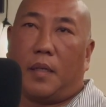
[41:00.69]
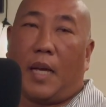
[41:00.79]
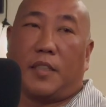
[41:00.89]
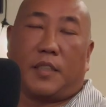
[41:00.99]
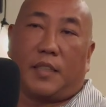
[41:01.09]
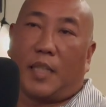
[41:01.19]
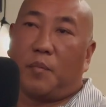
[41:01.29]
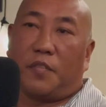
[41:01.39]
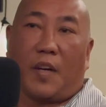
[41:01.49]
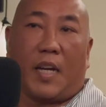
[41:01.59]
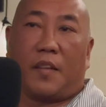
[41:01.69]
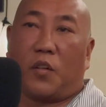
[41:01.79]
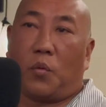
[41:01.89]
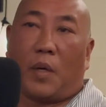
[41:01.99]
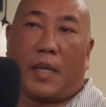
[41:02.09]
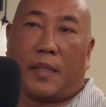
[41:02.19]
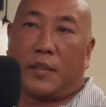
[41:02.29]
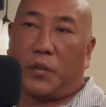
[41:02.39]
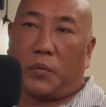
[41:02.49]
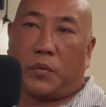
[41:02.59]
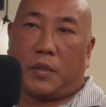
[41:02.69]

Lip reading: and just let them find their way to